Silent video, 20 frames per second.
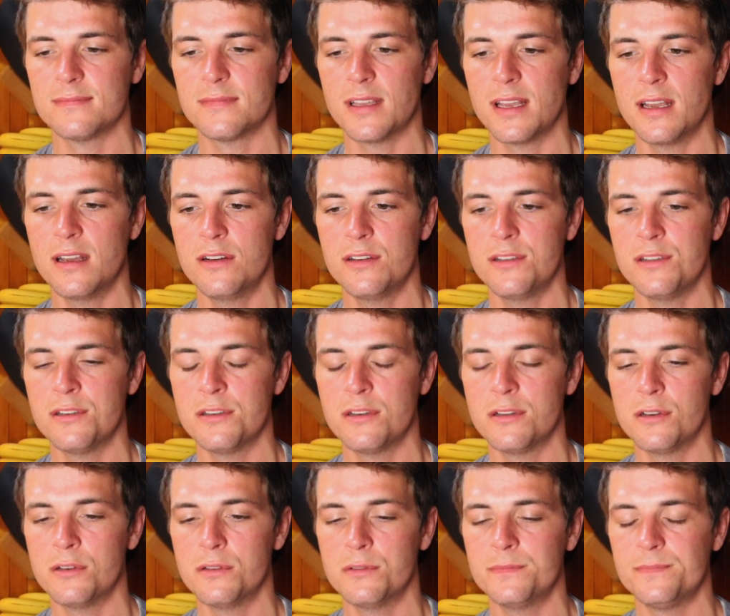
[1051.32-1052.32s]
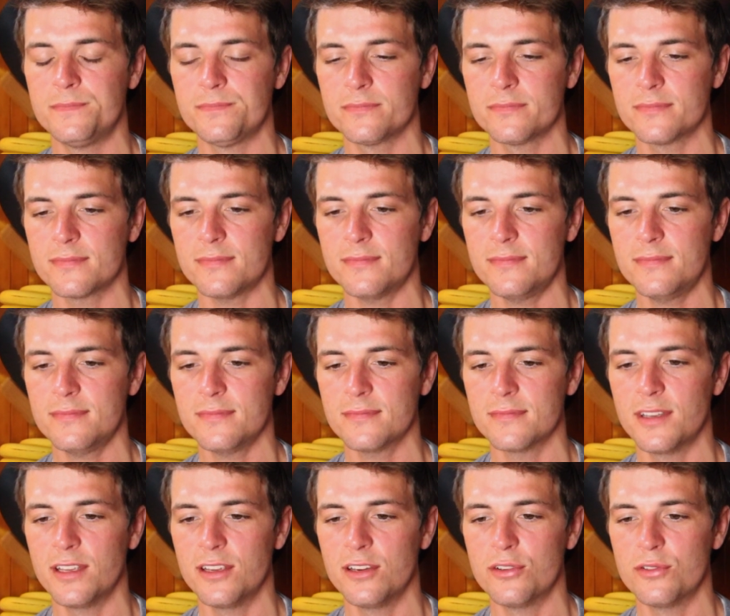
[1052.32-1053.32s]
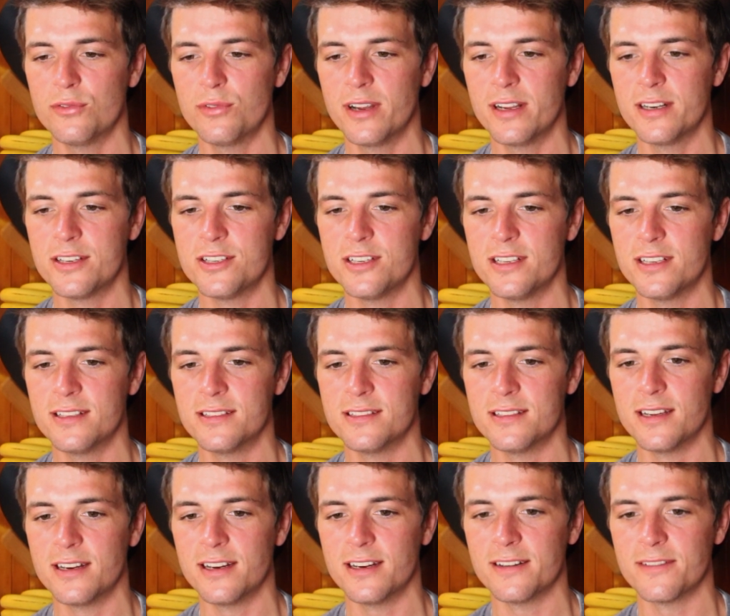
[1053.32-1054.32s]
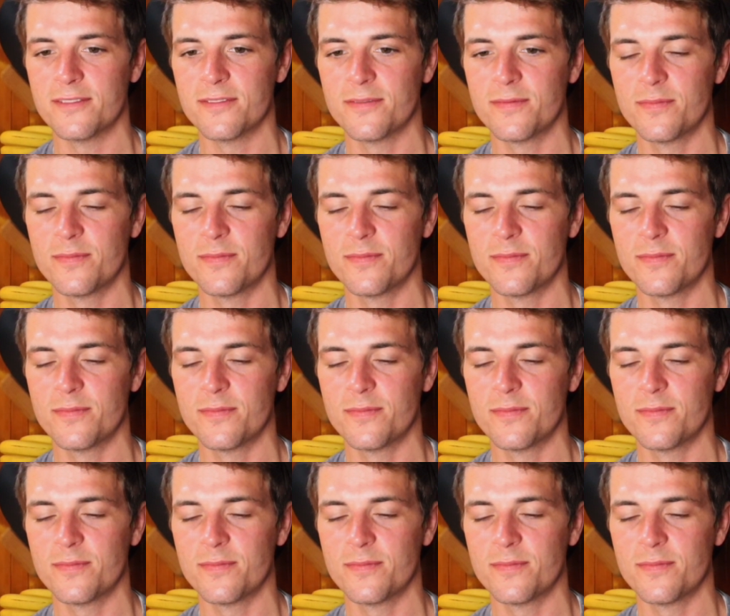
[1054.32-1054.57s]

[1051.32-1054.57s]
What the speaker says: How do you know that your right cheek is there?